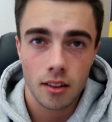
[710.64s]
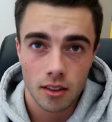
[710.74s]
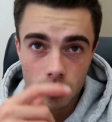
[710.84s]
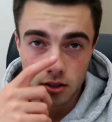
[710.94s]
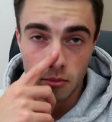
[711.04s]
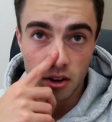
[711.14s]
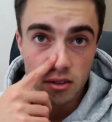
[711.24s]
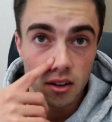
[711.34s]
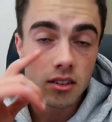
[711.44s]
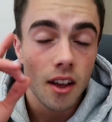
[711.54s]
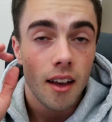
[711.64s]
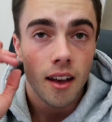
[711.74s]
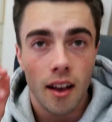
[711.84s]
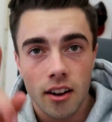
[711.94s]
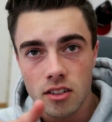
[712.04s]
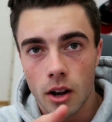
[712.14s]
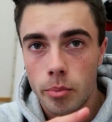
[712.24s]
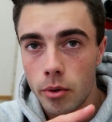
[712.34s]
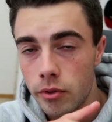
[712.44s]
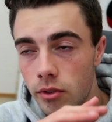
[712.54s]
it doesn't make sense. And it's
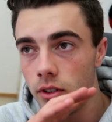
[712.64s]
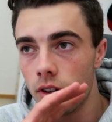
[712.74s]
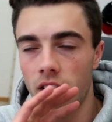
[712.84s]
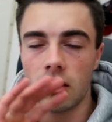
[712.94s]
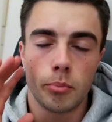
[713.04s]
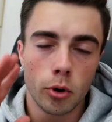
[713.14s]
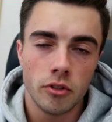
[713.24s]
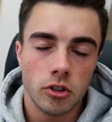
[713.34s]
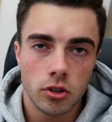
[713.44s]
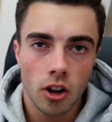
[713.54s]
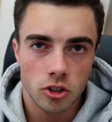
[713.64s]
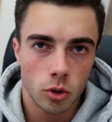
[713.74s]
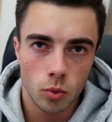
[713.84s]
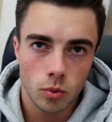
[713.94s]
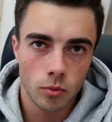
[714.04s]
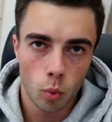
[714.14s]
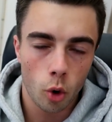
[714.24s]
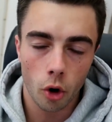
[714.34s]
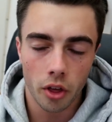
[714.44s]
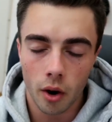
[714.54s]
unproven, like it's proven not to
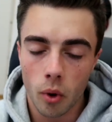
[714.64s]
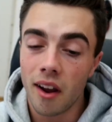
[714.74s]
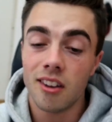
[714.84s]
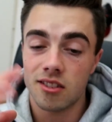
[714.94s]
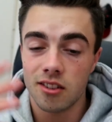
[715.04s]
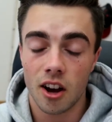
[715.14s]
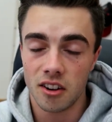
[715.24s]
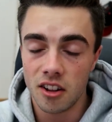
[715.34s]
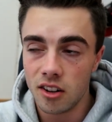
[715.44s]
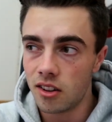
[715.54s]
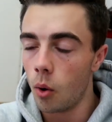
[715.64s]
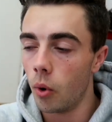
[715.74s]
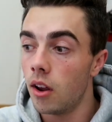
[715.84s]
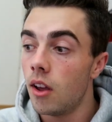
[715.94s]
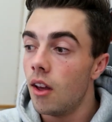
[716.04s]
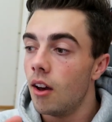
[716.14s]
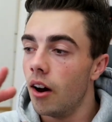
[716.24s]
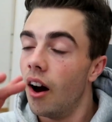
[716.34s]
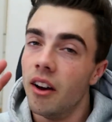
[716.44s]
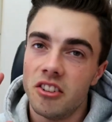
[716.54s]
work that way. It's not needed that way.
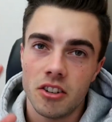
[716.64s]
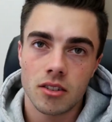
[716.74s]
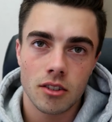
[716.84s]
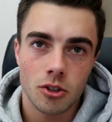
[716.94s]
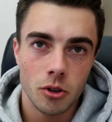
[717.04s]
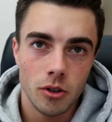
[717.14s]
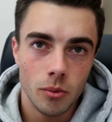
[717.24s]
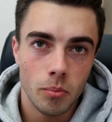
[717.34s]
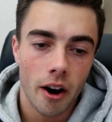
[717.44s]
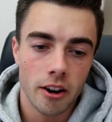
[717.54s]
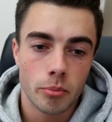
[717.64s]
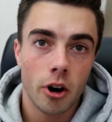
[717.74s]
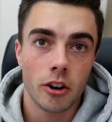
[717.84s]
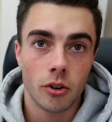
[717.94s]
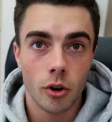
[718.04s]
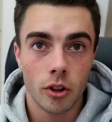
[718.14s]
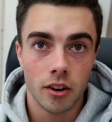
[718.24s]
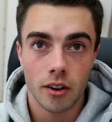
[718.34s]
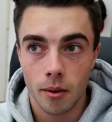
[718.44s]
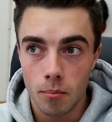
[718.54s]
Uh, it's just so you buy the product
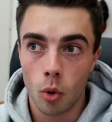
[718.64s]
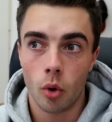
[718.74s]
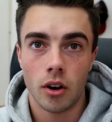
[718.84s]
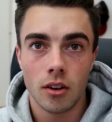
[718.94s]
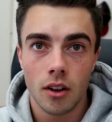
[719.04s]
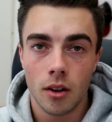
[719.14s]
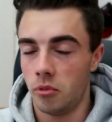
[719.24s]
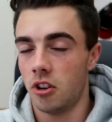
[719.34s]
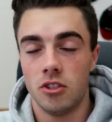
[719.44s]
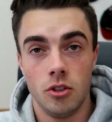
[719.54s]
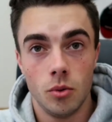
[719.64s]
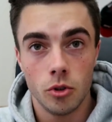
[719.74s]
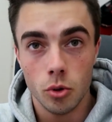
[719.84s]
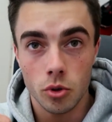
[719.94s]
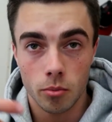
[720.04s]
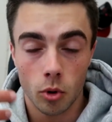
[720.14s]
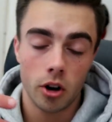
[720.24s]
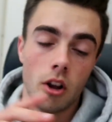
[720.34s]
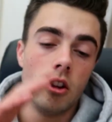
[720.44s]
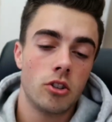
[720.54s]
earlier and more because you use it
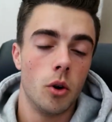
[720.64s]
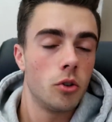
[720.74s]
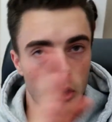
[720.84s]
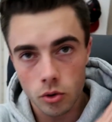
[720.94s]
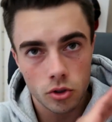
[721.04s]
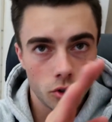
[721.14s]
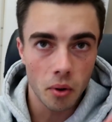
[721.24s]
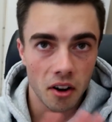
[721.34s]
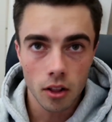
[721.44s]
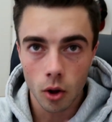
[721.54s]
more. So don't do any